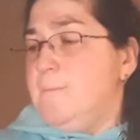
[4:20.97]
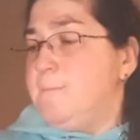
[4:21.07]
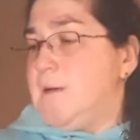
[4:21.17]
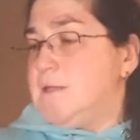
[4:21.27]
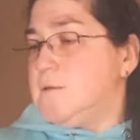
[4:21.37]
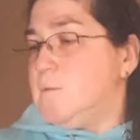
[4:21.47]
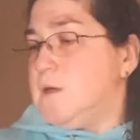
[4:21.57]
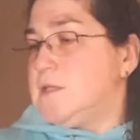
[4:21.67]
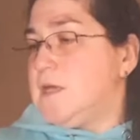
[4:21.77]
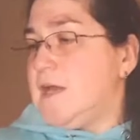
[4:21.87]
But
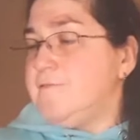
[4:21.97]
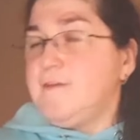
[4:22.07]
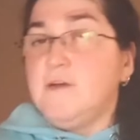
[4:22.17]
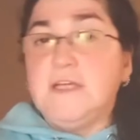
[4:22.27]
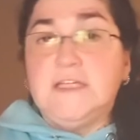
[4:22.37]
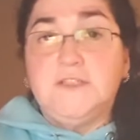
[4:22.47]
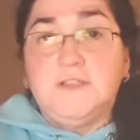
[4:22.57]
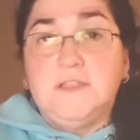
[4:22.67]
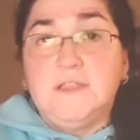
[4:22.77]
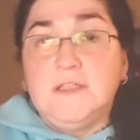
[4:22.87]
what I found
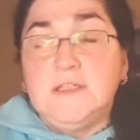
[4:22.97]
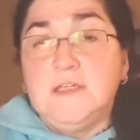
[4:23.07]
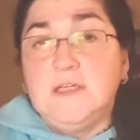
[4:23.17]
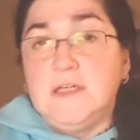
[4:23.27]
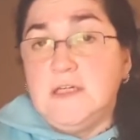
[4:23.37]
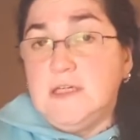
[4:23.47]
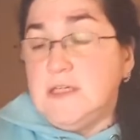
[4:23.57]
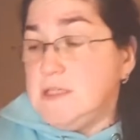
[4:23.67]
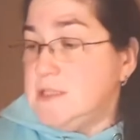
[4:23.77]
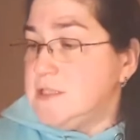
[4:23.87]
interesting
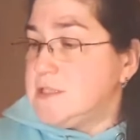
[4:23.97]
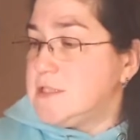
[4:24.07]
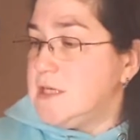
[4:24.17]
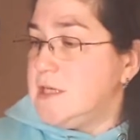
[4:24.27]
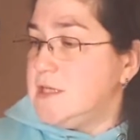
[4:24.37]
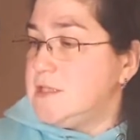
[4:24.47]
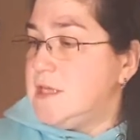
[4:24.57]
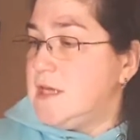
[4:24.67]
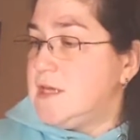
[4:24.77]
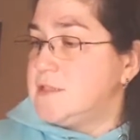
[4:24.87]
is
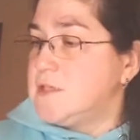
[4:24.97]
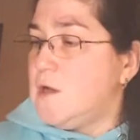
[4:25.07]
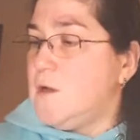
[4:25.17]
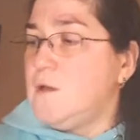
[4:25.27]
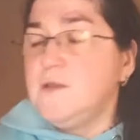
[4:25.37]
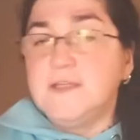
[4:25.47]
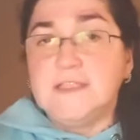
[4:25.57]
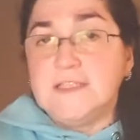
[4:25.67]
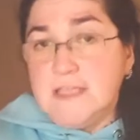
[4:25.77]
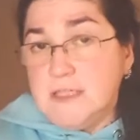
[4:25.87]
that all these
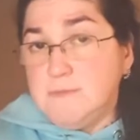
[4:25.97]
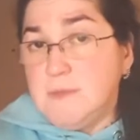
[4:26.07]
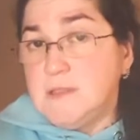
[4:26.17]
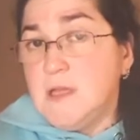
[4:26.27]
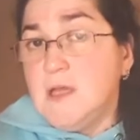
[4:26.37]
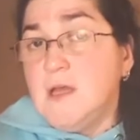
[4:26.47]
assessments